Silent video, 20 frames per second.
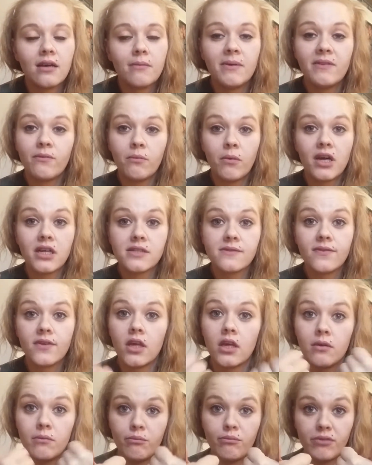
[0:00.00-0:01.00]
I mean, if it works for
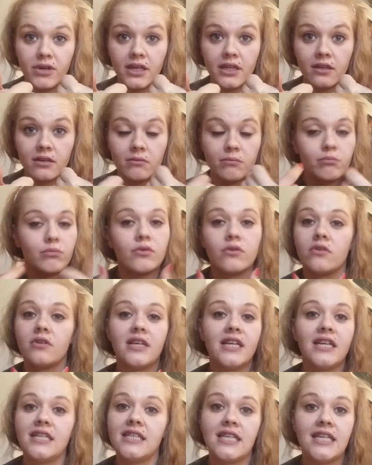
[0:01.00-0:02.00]
you, brilliant, but
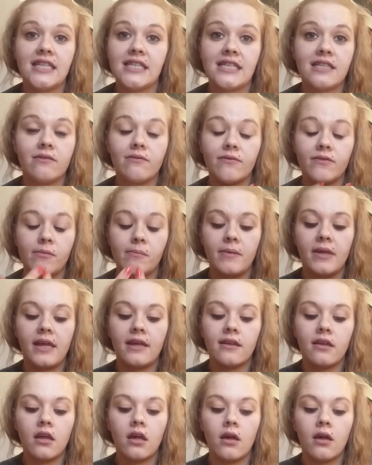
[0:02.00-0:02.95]
it didn't for me.